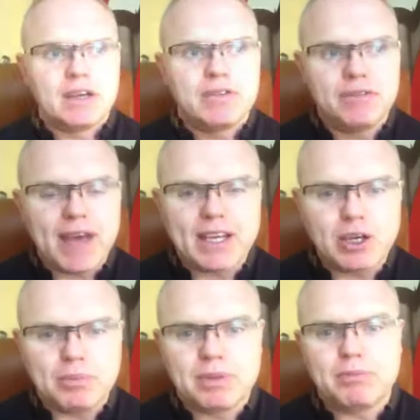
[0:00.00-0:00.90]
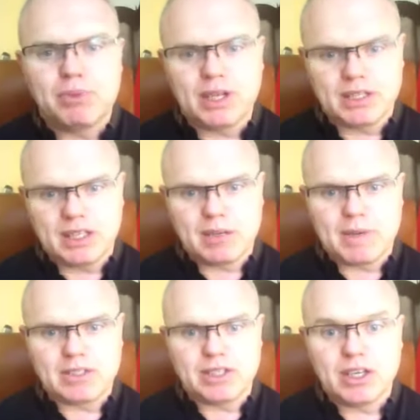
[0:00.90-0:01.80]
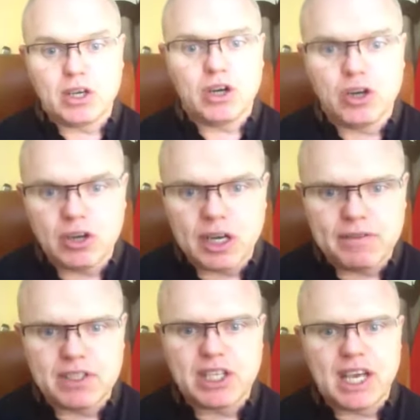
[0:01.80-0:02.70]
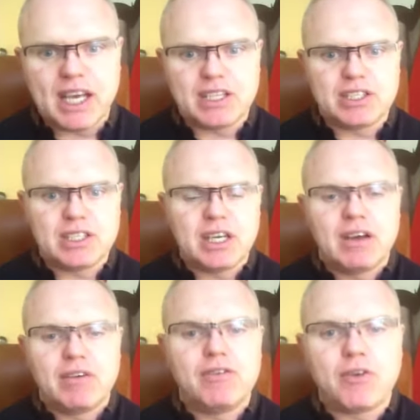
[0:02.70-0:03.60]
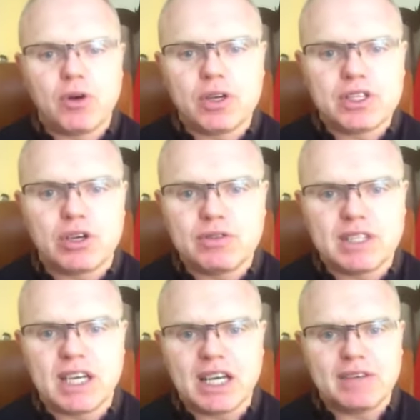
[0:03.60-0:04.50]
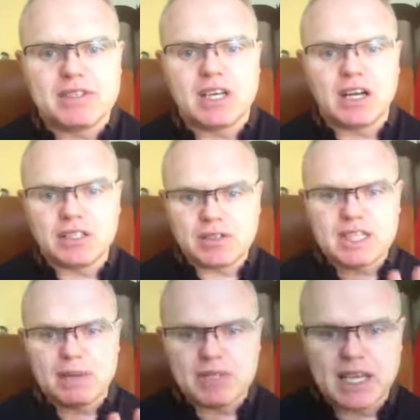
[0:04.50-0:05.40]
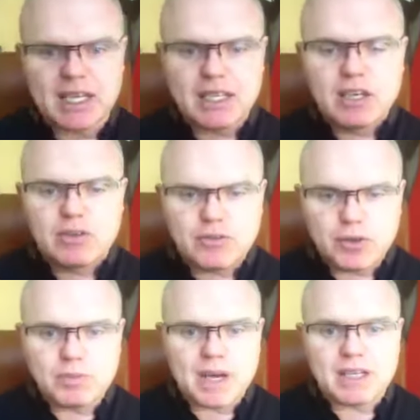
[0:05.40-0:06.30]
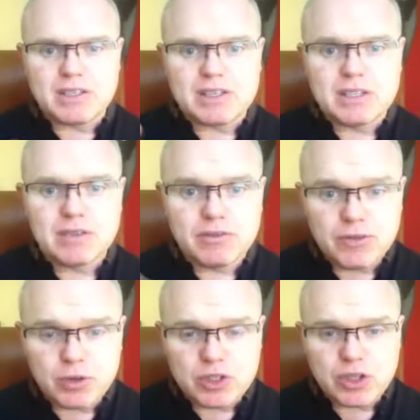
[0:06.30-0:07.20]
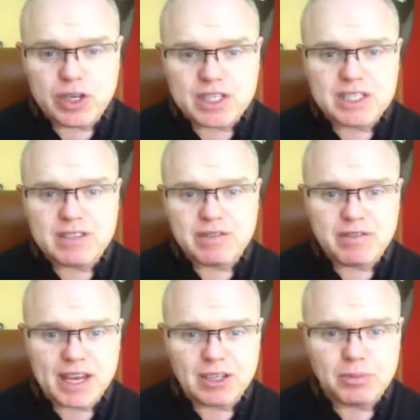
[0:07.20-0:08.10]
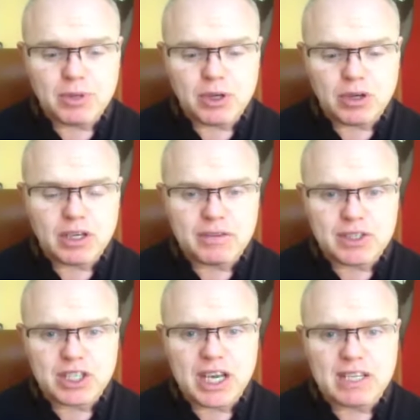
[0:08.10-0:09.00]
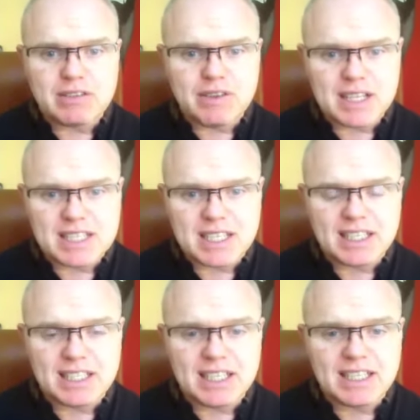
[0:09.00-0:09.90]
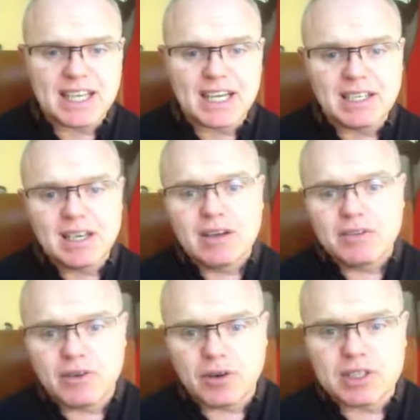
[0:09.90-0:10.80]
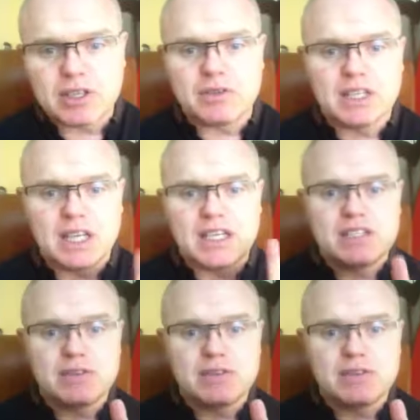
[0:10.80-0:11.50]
Fed Up, brilliant documentary. Hungry for Change, Forks Over Knives. All those names again. Food Matters, Food Choices, Fed Up, Hungry for Change, Fat, Sick and Nearly Dead, Forks Over Knives.